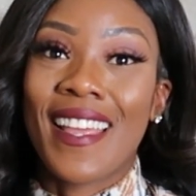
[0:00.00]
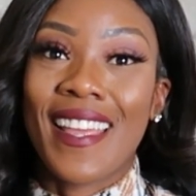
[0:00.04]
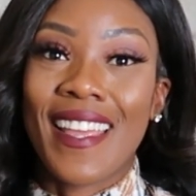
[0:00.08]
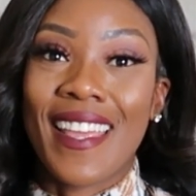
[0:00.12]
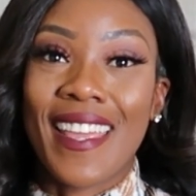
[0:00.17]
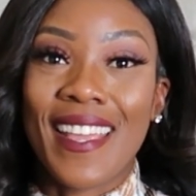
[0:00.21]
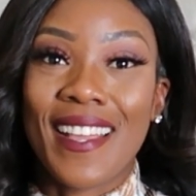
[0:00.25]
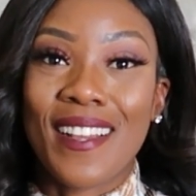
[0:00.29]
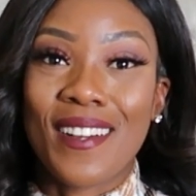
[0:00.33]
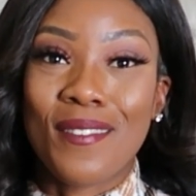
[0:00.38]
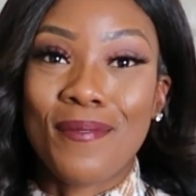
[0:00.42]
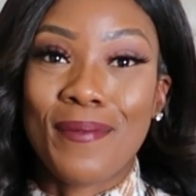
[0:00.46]

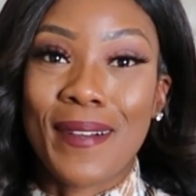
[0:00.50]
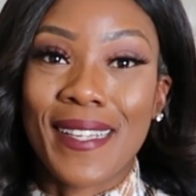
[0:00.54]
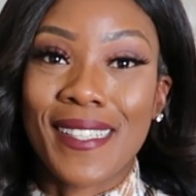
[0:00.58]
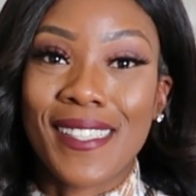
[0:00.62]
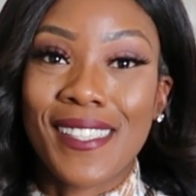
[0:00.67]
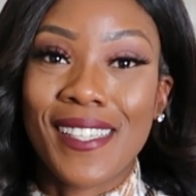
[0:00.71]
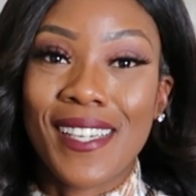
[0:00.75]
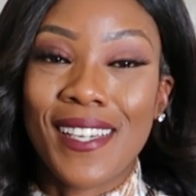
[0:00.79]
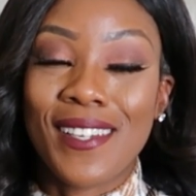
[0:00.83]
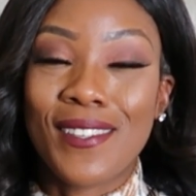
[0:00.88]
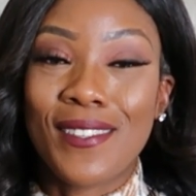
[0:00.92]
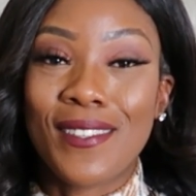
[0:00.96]
and here on my
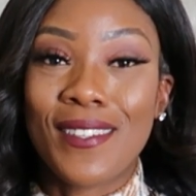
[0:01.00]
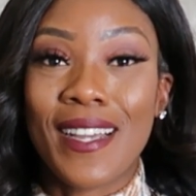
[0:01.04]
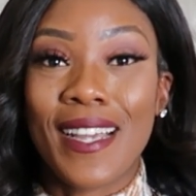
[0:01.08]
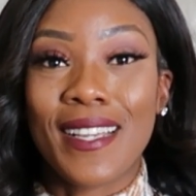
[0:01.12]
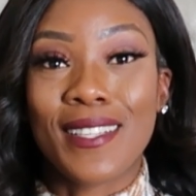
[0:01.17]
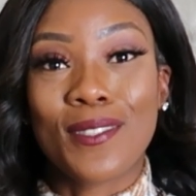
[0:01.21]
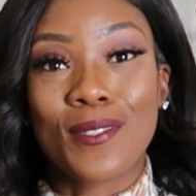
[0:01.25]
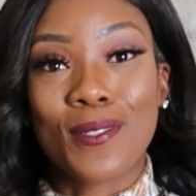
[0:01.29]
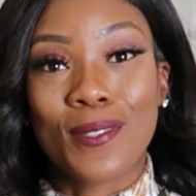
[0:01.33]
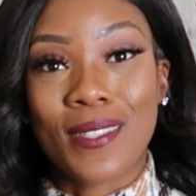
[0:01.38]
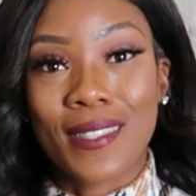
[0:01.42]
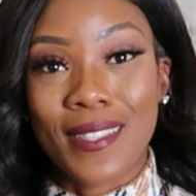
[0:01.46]
channel
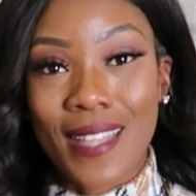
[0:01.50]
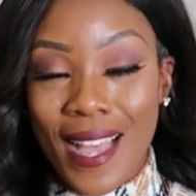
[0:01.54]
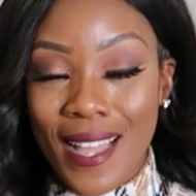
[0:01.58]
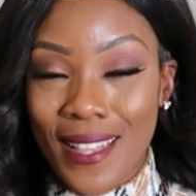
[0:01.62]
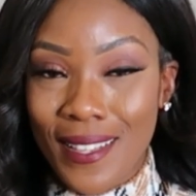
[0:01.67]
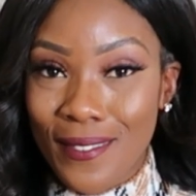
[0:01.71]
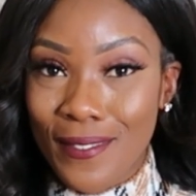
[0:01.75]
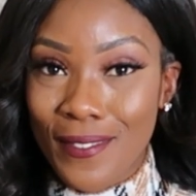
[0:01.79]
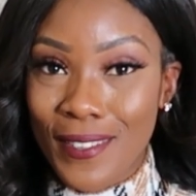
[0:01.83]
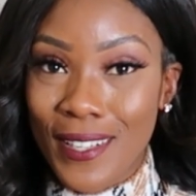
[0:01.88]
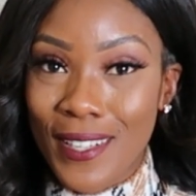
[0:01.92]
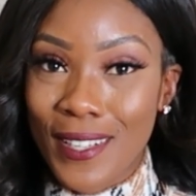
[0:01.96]
I do
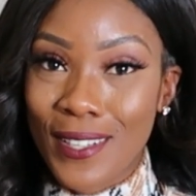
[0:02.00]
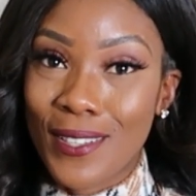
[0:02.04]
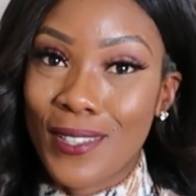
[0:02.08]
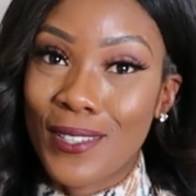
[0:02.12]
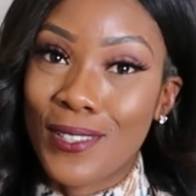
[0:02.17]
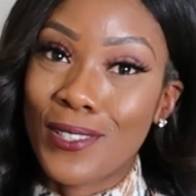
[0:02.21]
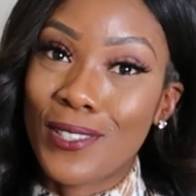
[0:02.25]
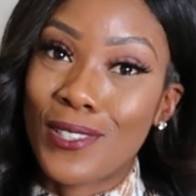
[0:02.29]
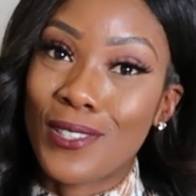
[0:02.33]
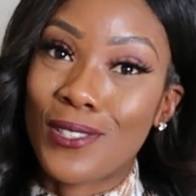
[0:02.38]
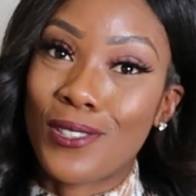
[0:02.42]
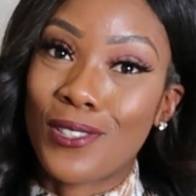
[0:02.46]
styling
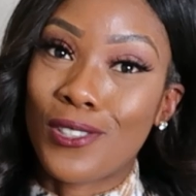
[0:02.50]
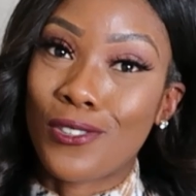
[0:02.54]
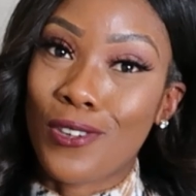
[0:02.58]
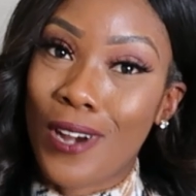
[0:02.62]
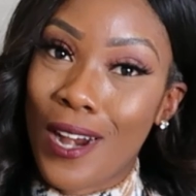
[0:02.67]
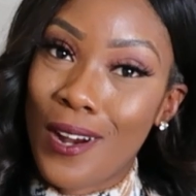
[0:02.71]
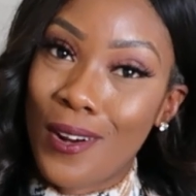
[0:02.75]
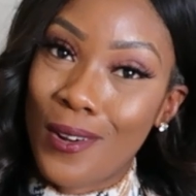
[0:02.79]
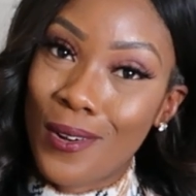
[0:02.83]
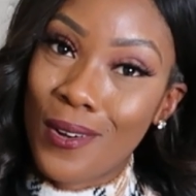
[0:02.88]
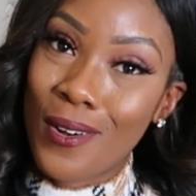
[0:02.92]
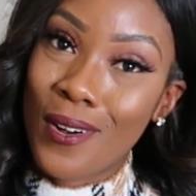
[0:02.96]
videos,
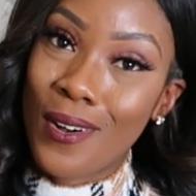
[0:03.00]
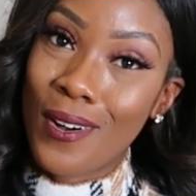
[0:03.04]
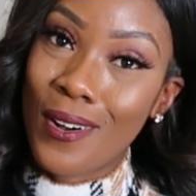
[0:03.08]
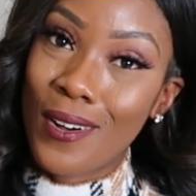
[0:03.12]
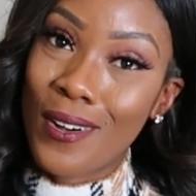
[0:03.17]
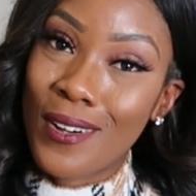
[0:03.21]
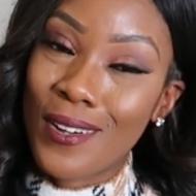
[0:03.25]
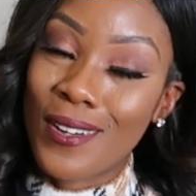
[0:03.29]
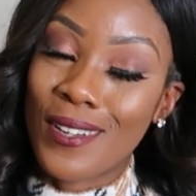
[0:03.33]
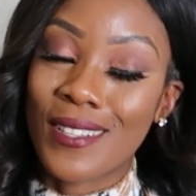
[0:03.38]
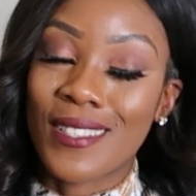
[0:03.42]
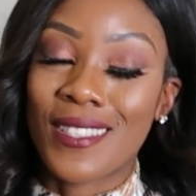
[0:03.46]
try on
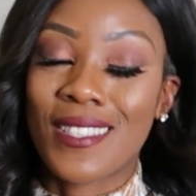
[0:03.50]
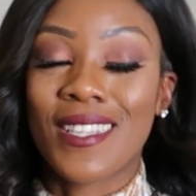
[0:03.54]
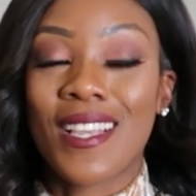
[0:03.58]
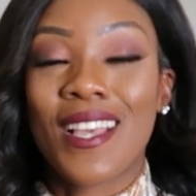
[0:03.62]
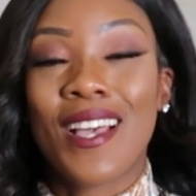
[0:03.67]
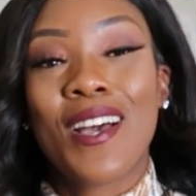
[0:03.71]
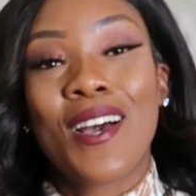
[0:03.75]
hauls.